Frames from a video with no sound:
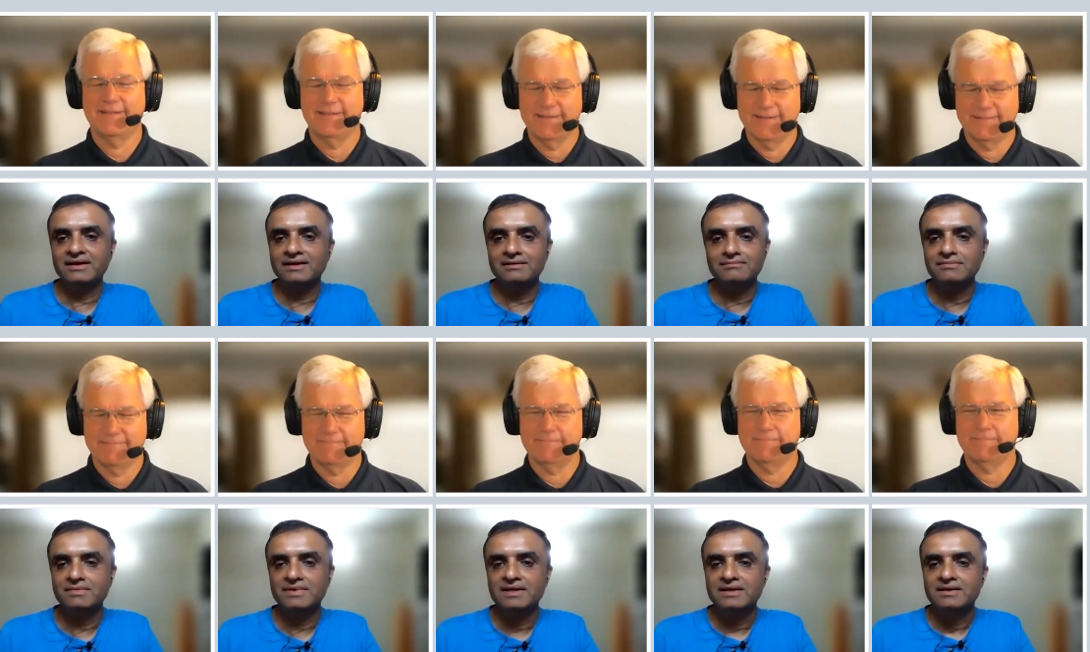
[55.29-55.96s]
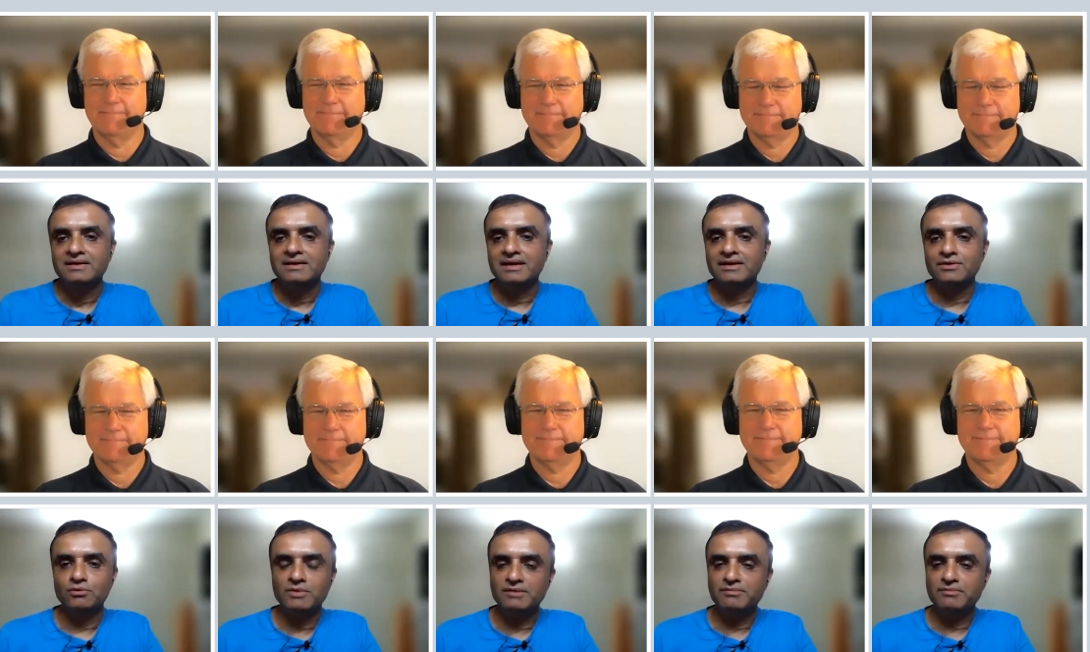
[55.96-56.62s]
Speaker 1: And
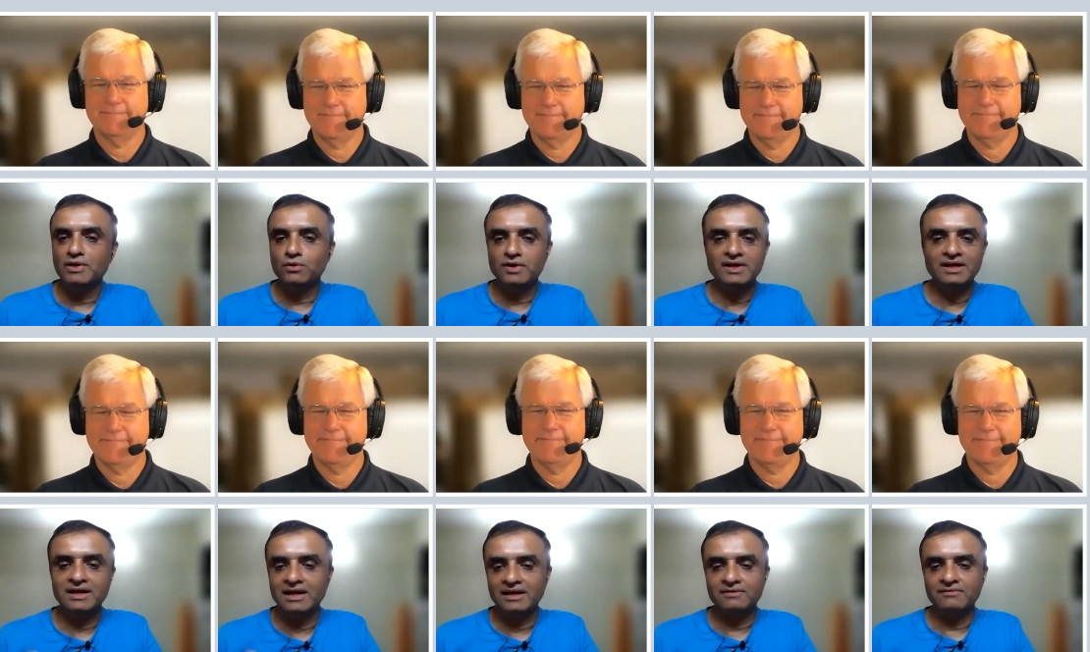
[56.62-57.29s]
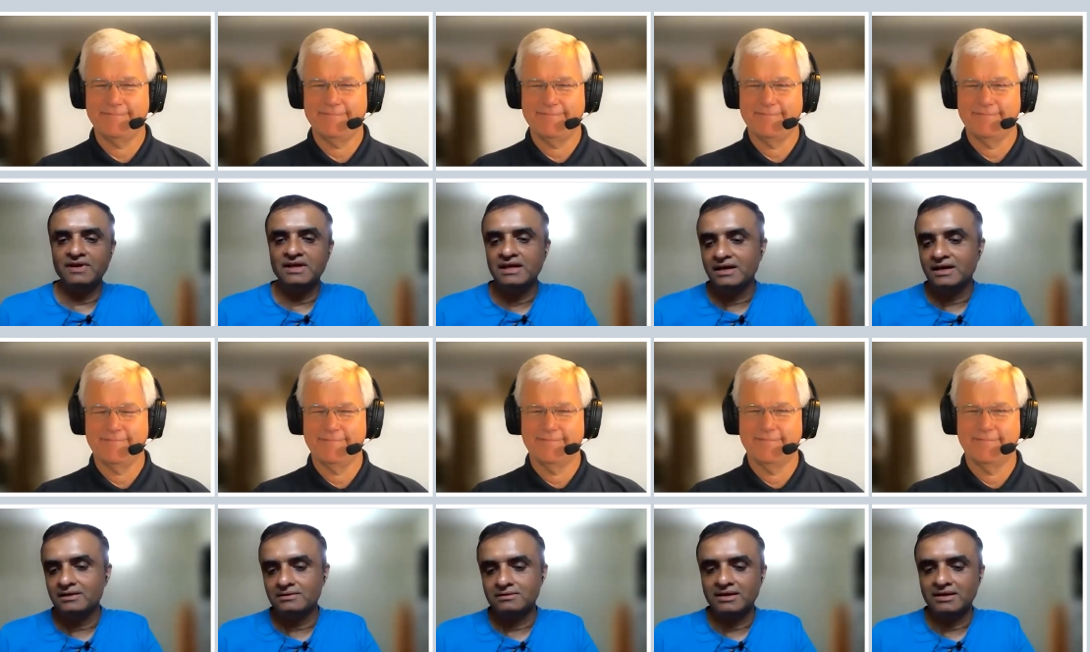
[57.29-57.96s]
and you might be knowing it. Like we
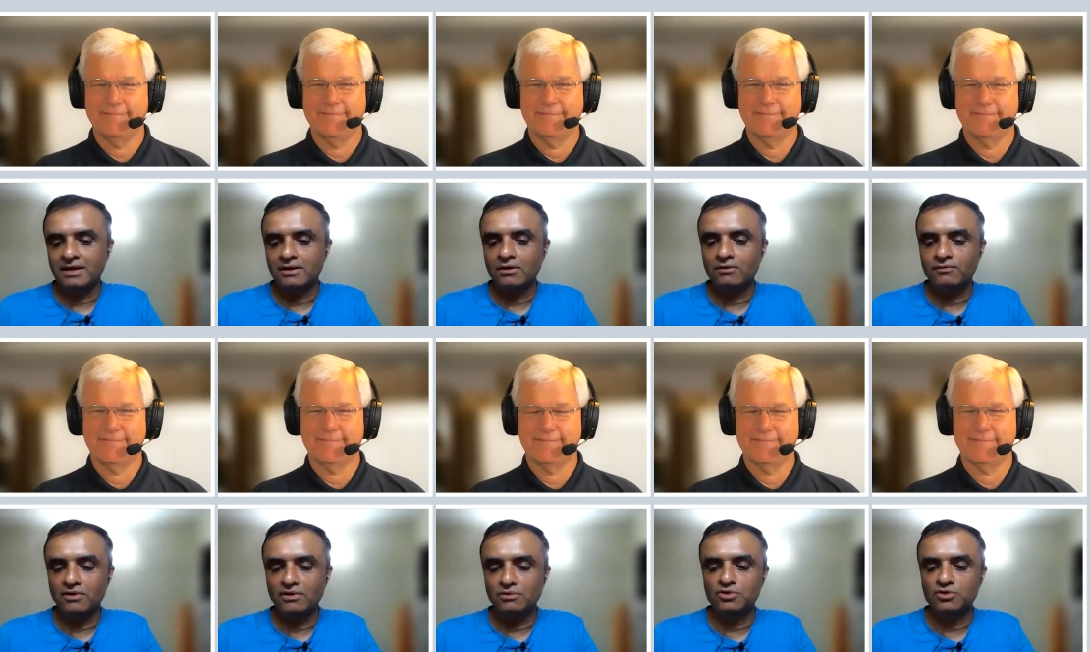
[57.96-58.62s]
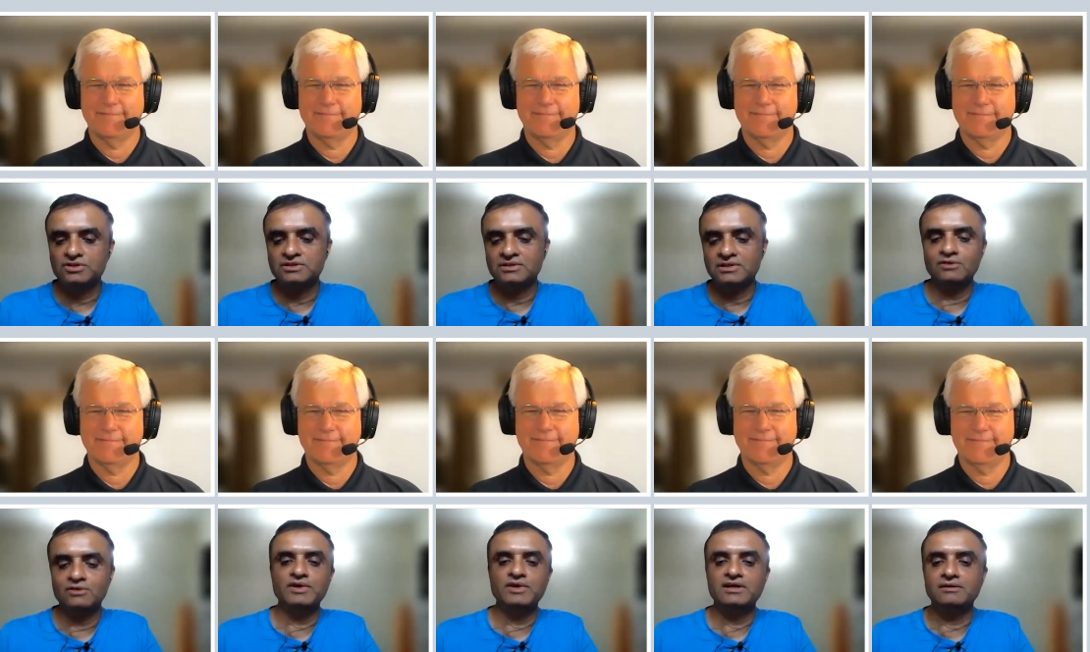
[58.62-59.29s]
are kind of almost
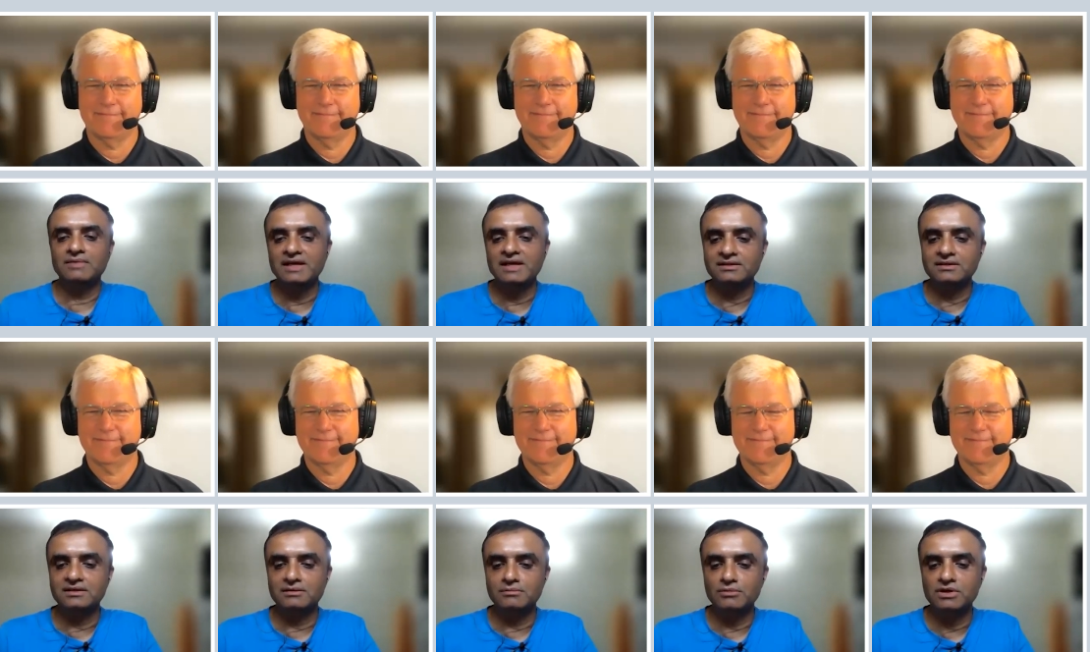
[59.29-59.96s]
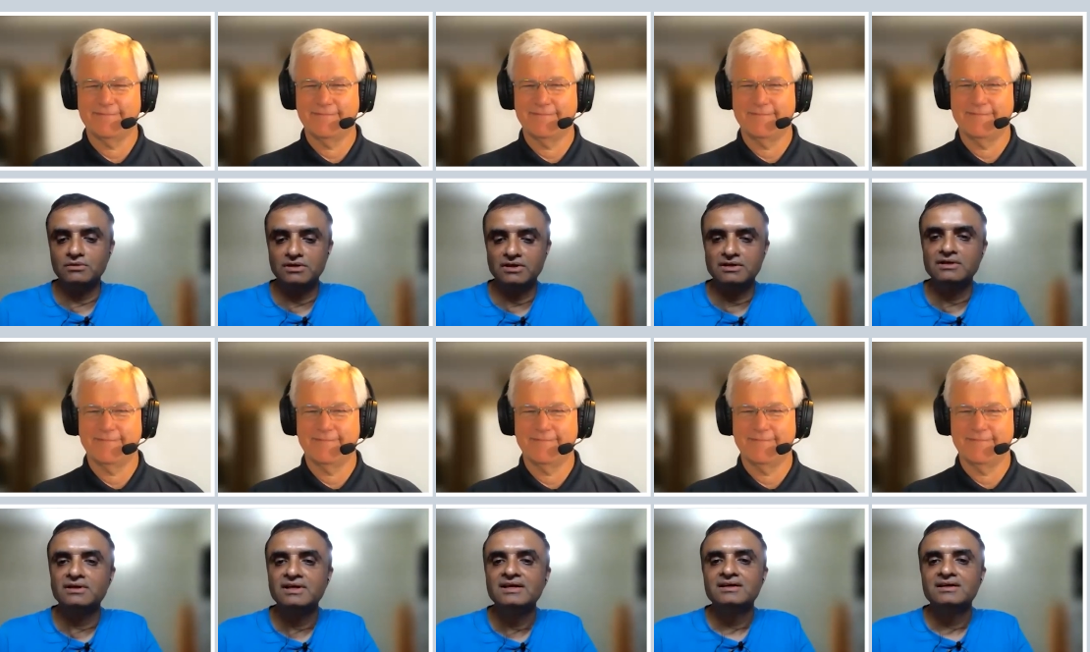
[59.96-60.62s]
have become like the number
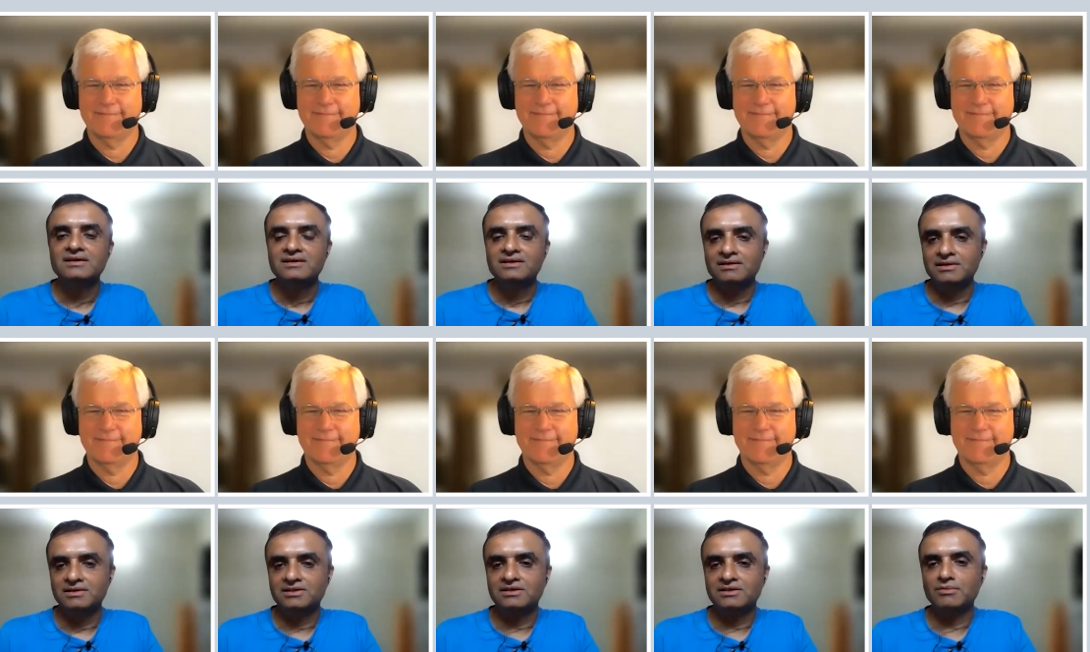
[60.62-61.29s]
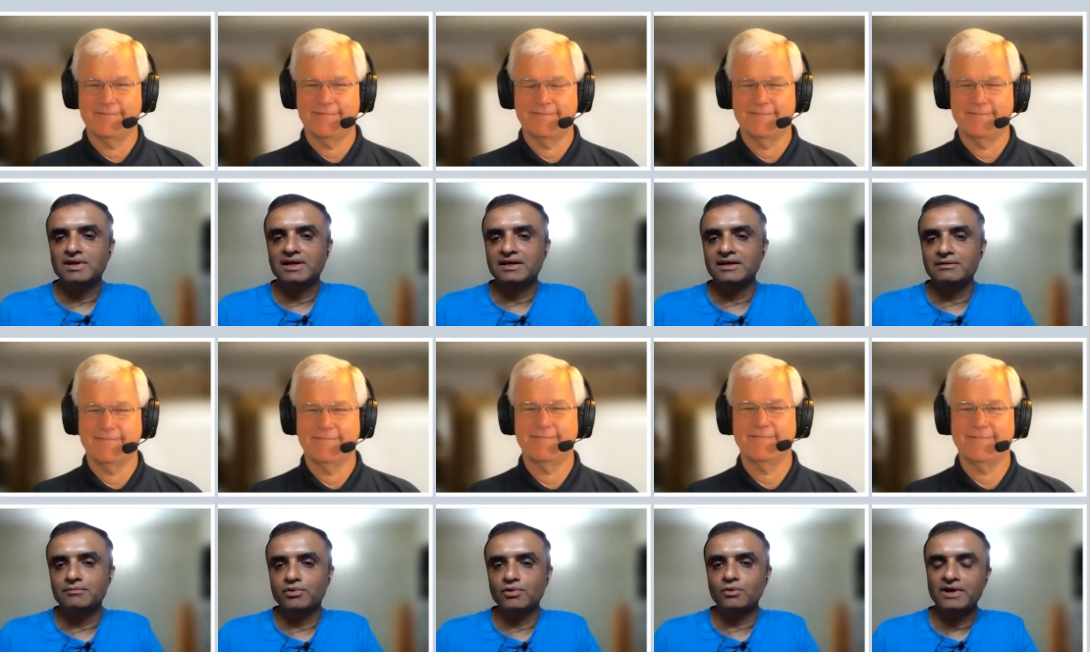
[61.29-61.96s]
one digital
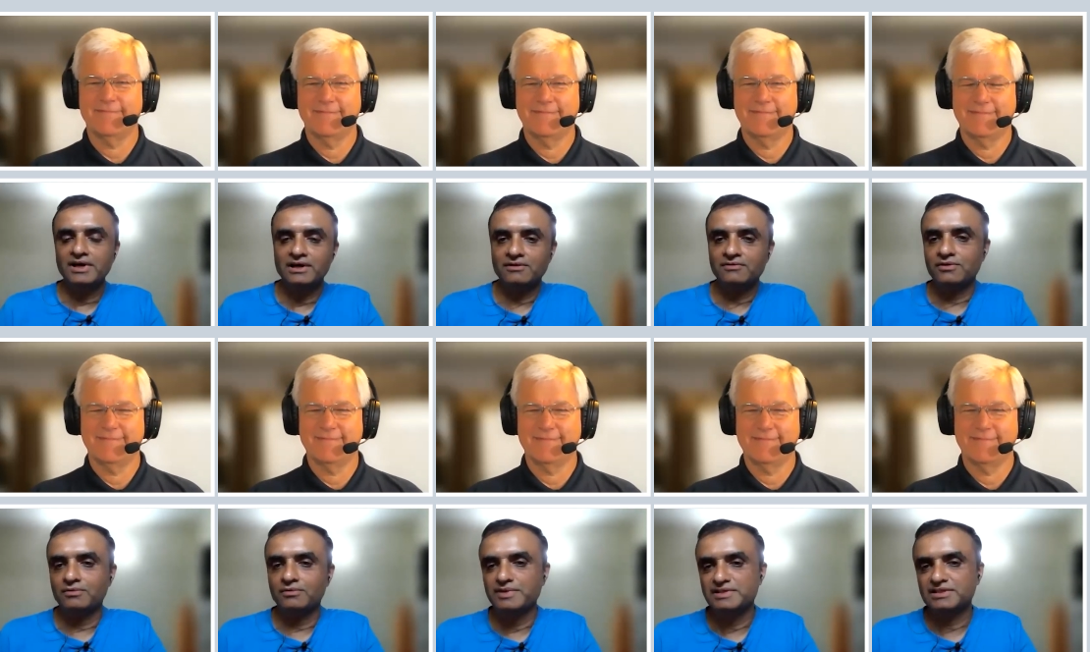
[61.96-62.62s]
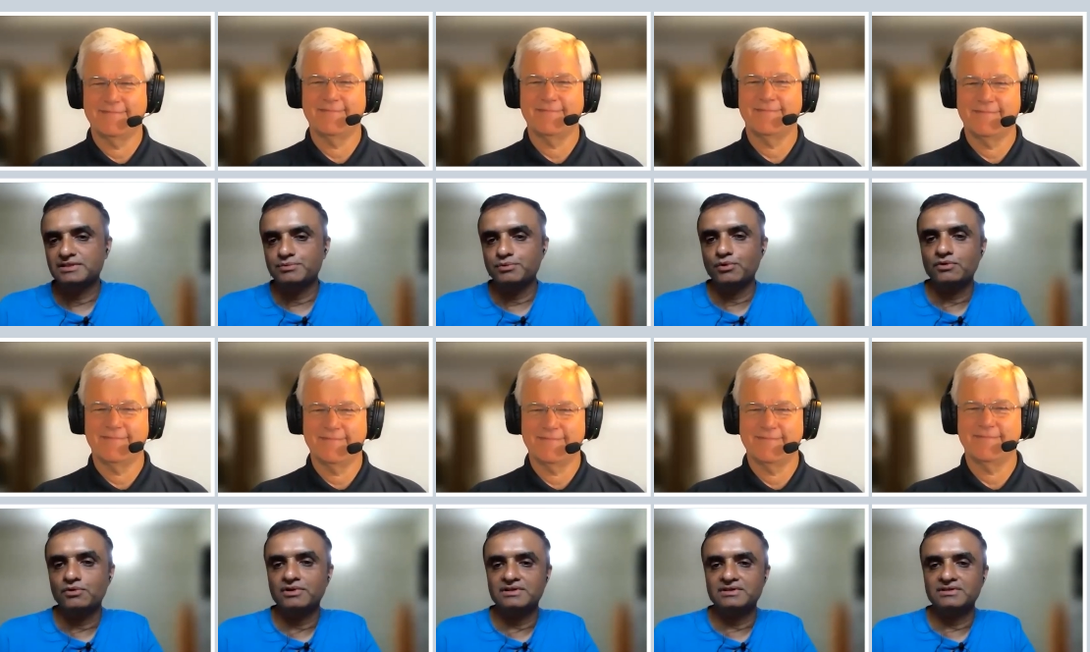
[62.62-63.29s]
marketing provider for business
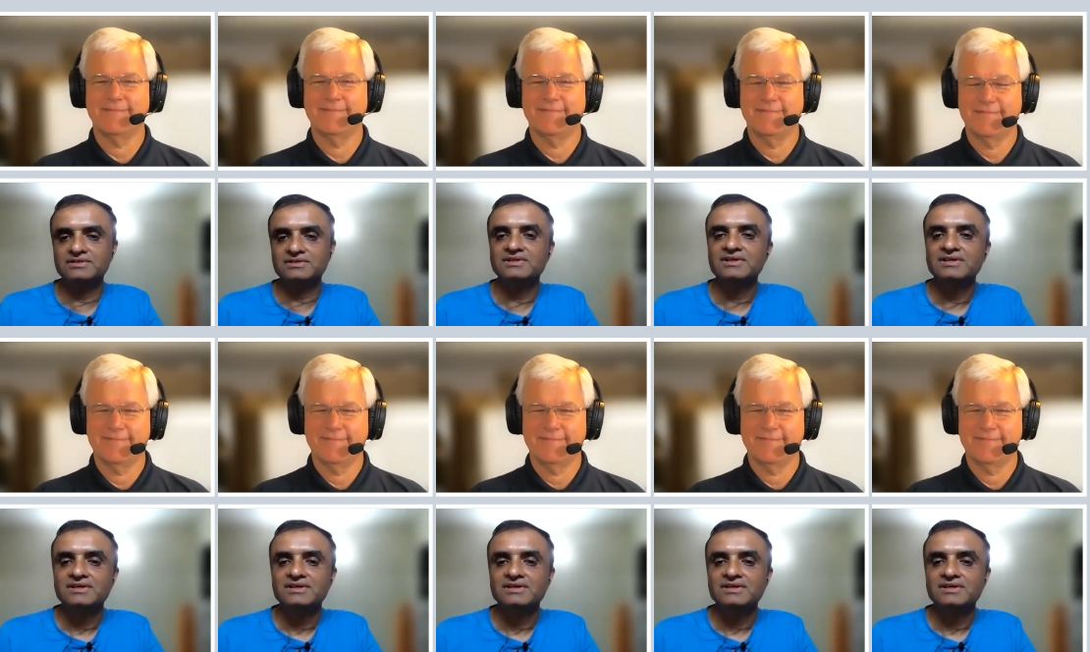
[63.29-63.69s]
brokers